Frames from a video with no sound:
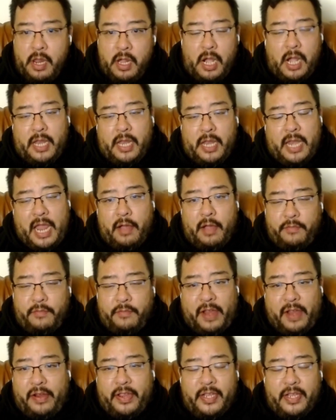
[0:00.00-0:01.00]
Now, the
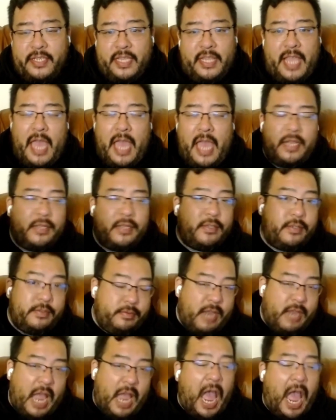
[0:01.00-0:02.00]
variance in that is
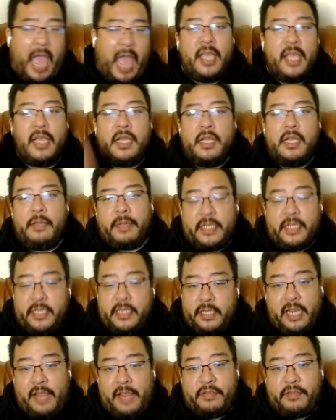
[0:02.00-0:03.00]
high because
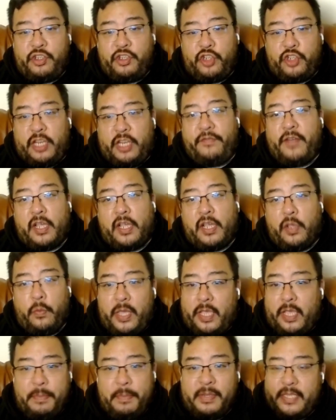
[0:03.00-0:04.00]
he could have a shitty fucking
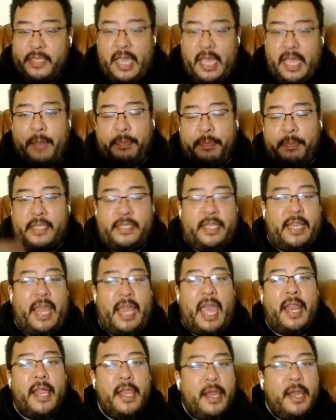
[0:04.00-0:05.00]
week and miss the cut because of
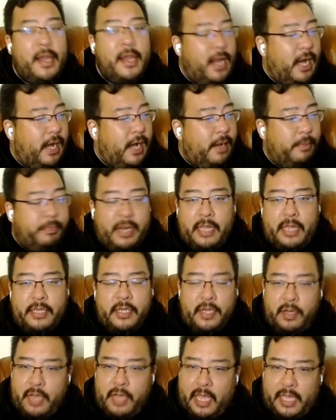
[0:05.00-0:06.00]
that.
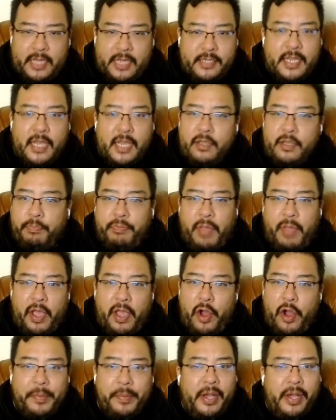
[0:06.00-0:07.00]
Like I said, you play
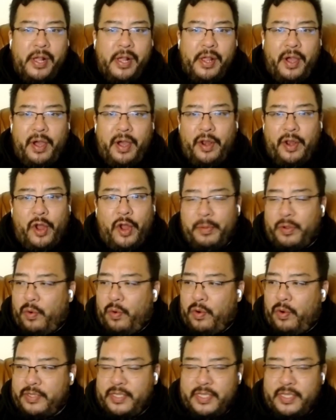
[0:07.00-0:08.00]
Homa on Homa
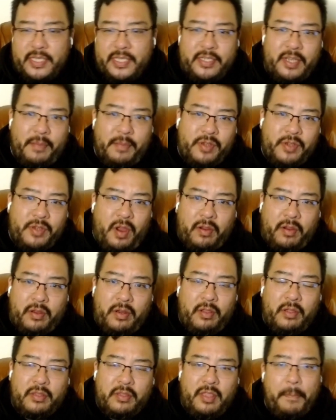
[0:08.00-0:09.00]
courses. His numbers aren't going
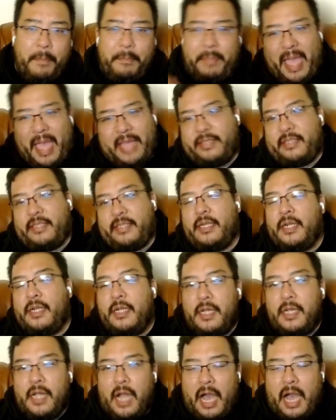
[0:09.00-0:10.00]
to look the best
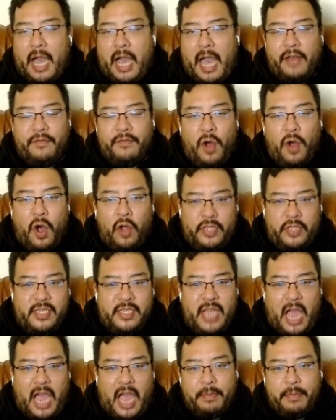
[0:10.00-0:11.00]
out of all these
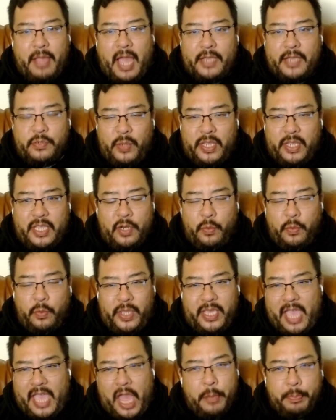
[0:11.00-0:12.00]
top guys week in and
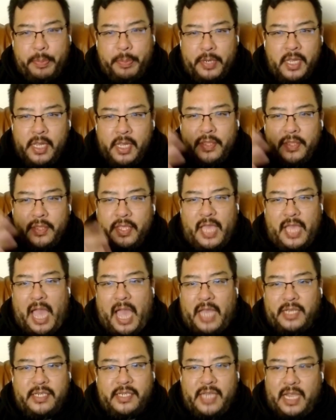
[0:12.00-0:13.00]
week out, but the
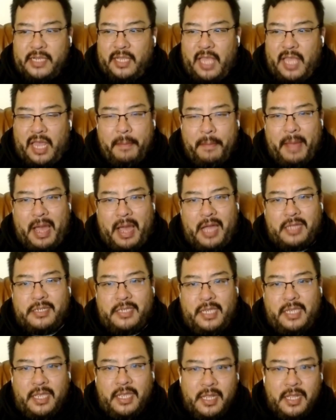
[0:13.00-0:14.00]
guy just has a lot of
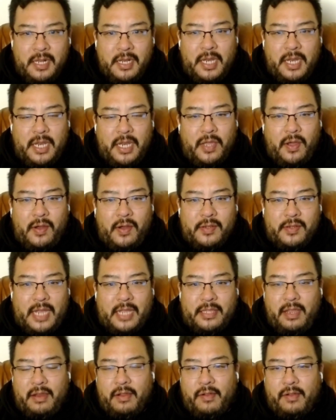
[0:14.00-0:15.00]
moxie. And he goes
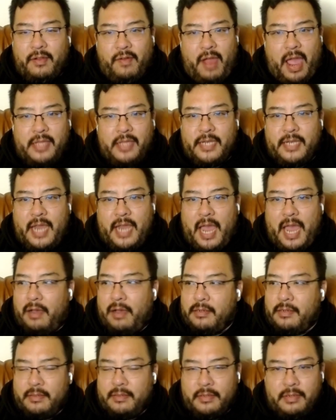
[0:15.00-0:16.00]
out there and grinds it
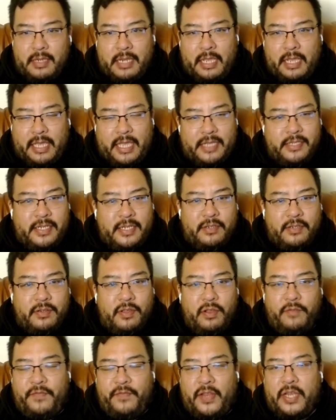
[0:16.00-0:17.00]
out and gets these
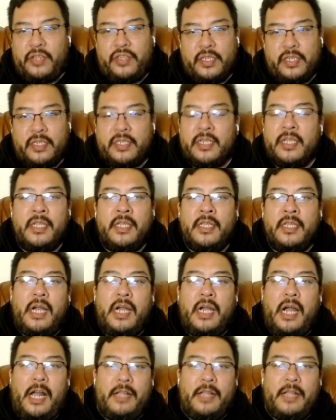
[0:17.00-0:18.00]
good finishes
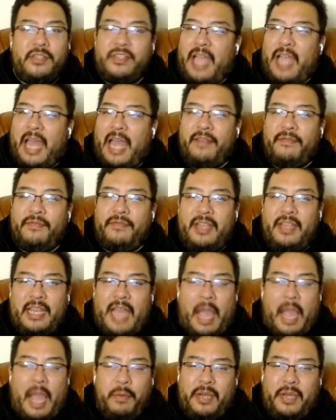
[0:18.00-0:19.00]
just out of,
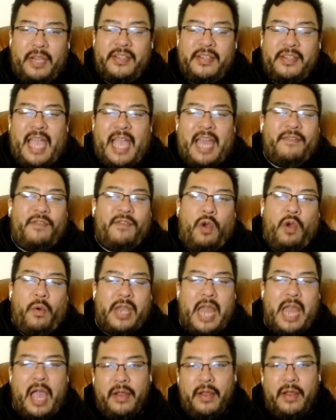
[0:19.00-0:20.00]
I wouldn't even say out of
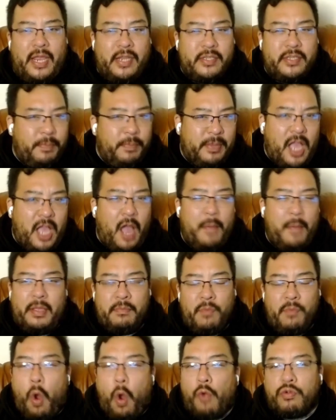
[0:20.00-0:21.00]
nowhere nowadays. They're
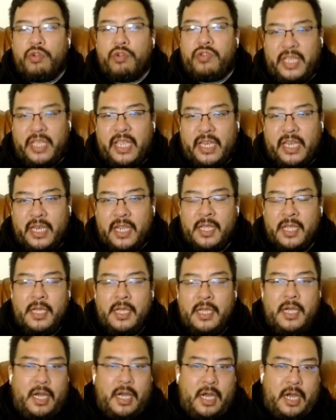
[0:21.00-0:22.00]
becoming more routine
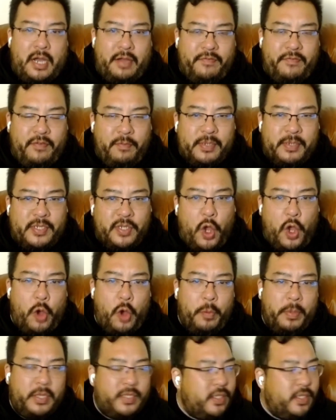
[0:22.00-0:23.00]
for Mr.
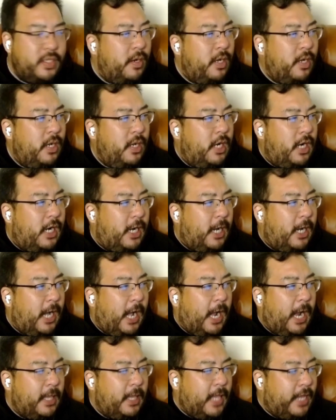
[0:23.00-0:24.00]
Homa. So
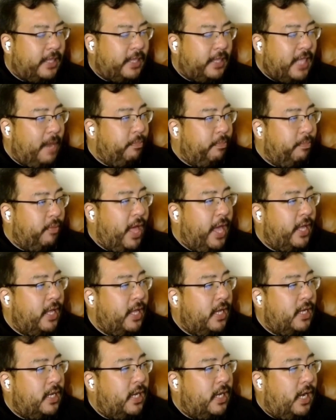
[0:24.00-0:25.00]
I like that play
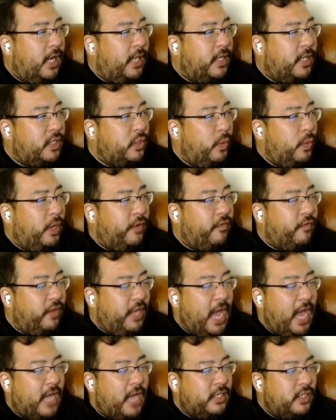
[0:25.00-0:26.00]
this week for
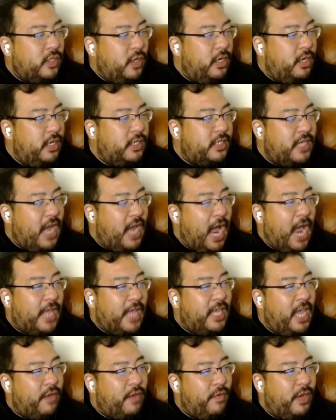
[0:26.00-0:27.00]
cats. Let's go to this
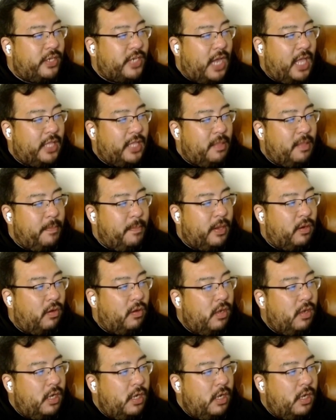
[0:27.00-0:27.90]
9K range. I like the middle.